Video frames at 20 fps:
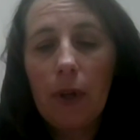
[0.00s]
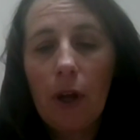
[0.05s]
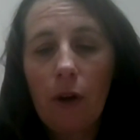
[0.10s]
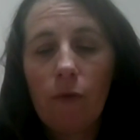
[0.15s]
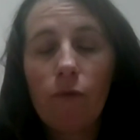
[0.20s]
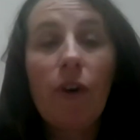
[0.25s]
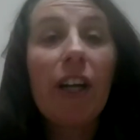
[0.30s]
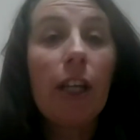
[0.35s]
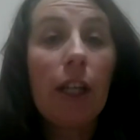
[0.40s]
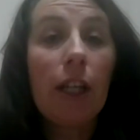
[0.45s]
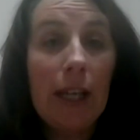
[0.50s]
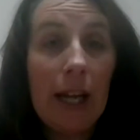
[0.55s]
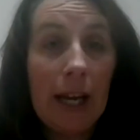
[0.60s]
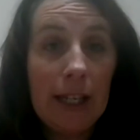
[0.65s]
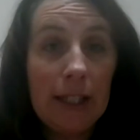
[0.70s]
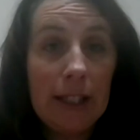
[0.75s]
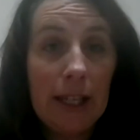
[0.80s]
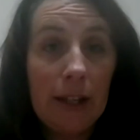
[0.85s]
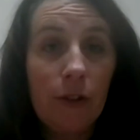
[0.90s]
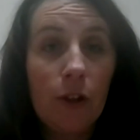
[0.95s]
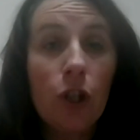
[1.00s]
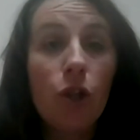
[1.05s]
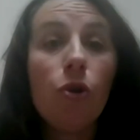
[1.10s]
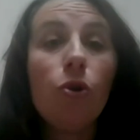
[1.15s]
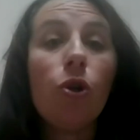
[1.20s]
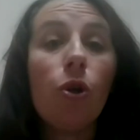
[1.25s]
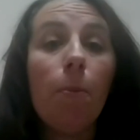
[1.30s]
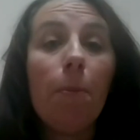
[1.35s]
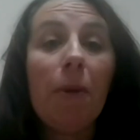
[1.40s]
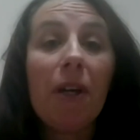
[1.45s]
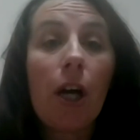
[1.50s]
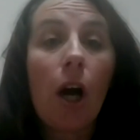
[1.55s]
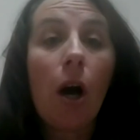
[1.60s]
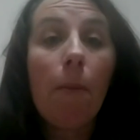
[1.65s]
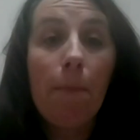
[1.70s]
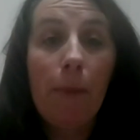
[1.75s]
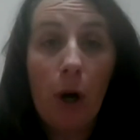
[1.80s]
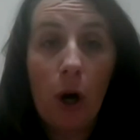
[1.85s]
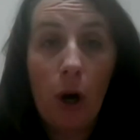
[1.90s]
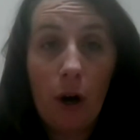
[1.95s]
regulated that you can
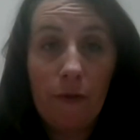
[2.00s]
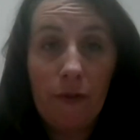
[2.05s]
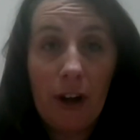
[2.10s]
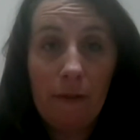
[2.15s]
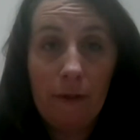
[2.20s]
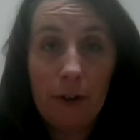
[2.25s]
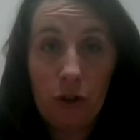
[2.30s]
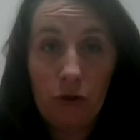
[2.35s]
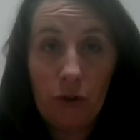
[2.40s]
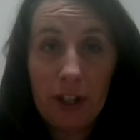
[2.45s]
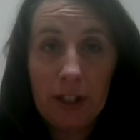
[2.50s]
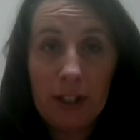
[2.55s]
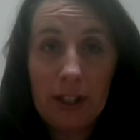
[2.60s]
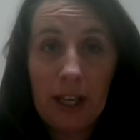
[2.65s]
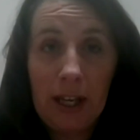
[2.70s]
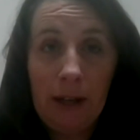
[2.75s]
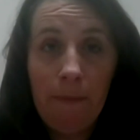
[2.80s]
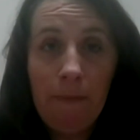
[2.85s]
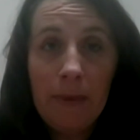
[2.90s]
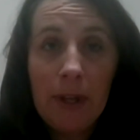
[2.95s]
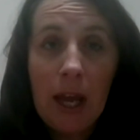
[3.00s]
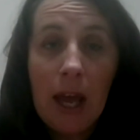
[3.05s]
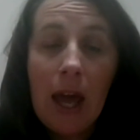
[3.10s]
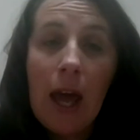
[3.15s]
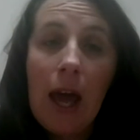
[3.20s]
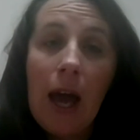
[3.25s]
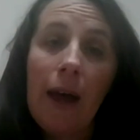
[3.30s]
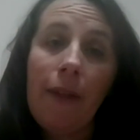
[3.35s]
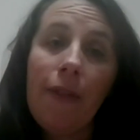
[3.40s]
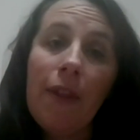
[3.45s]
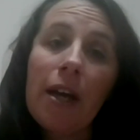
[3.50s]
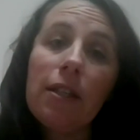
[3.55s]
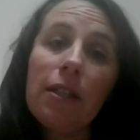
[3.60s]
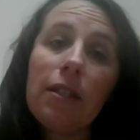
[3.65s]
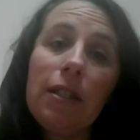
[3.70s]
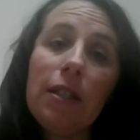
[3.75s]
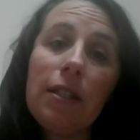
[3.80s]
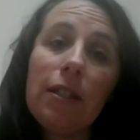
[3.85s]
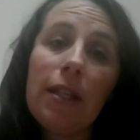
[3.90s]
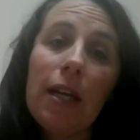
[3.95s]
become part of that redress scheme, and that's
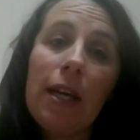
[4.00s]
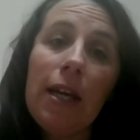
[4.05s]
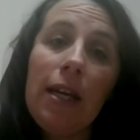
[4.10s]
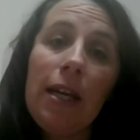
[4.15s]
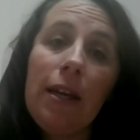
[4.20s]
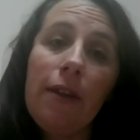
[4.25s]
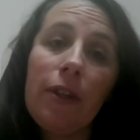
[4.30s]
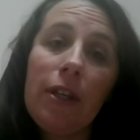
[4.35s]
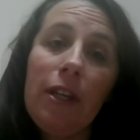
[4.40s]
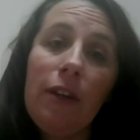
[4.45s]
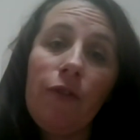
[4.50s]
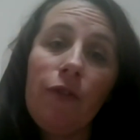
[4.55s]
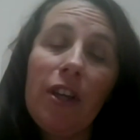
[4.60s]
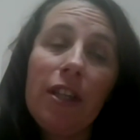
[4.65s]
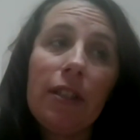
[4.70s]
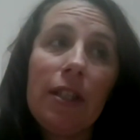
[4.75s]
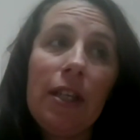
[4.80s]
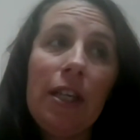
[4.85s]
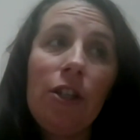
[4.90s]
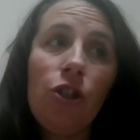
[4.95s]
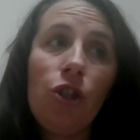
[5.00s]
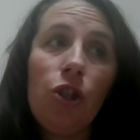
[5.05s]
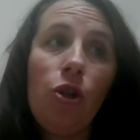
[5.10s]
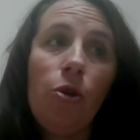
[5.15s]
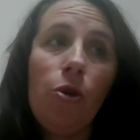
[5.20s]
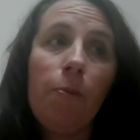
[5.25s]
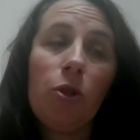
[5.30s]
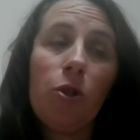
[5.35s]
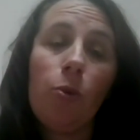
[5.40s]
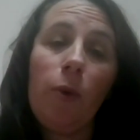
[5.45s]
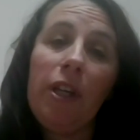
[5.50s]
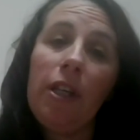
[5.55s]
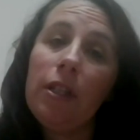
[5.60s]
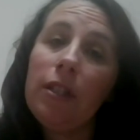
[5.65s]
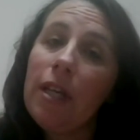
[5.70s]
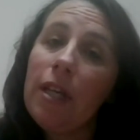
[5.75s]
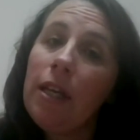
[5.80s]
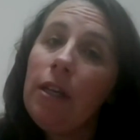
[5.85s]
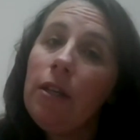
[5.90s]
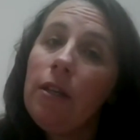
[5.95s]
to say that if there's an issue between a
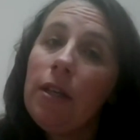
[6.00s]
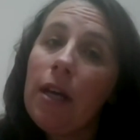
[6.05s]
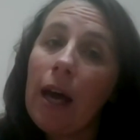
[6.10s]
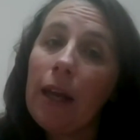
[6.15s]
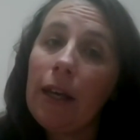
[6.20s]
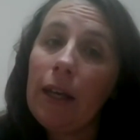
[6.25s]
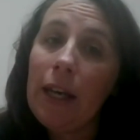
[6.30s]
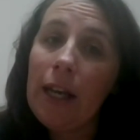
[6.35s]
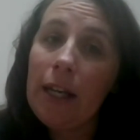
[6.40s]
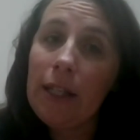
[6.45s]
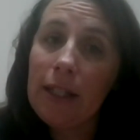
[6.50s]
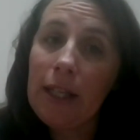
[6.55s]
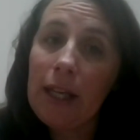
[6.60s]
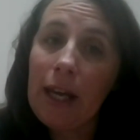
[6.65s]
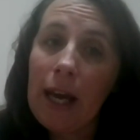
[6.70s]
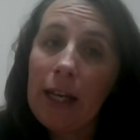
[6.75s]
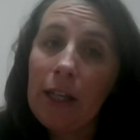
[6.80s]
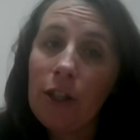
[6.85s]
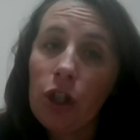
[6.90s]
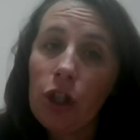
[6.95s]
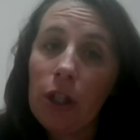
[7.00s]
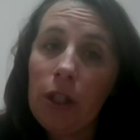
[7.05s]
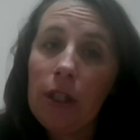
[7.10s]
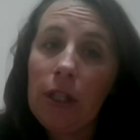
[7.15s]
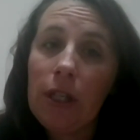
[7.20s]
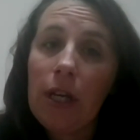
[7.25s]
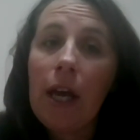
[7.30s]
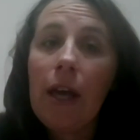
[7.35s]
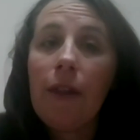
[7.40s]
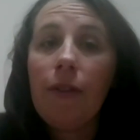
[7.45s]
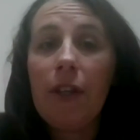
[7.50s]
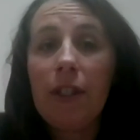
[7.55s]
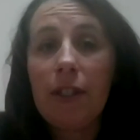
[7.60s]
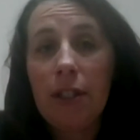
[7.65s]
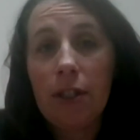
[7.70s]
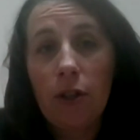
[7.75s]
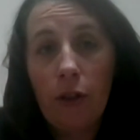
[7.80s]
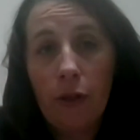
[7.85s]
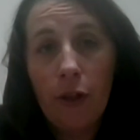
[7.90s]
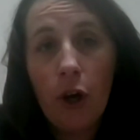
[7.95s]
tenant and a letting agent, this is
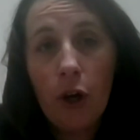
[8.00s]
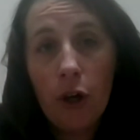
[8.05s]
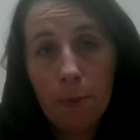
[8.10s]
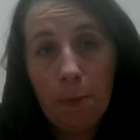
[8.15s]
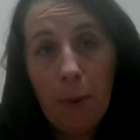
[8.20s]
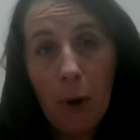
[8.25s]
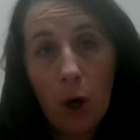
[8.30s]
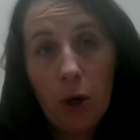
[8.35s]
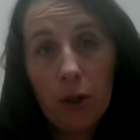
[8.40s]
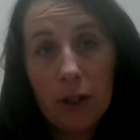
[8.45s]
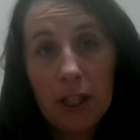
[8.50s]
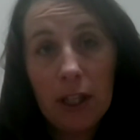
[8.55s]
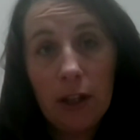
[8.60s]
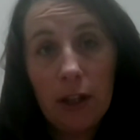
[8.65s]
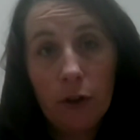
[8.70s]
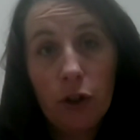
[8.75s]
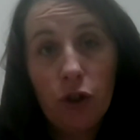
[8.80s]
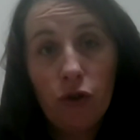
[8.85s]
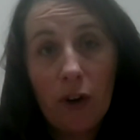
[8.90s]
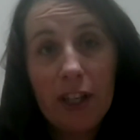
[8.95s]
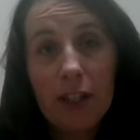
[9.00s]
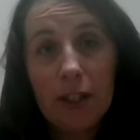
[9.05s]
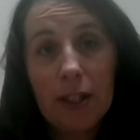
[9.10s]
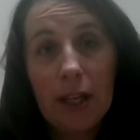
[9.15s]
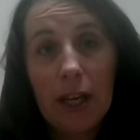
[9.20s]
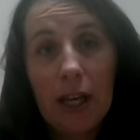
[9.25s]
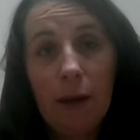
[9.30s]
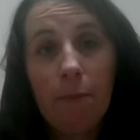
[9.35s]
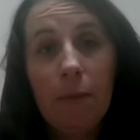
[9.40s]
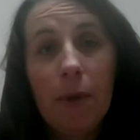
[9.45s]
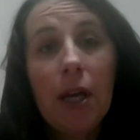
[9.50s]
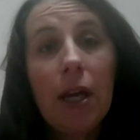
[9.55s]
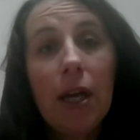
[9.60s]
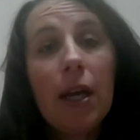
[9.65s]
a third party, the redress scheme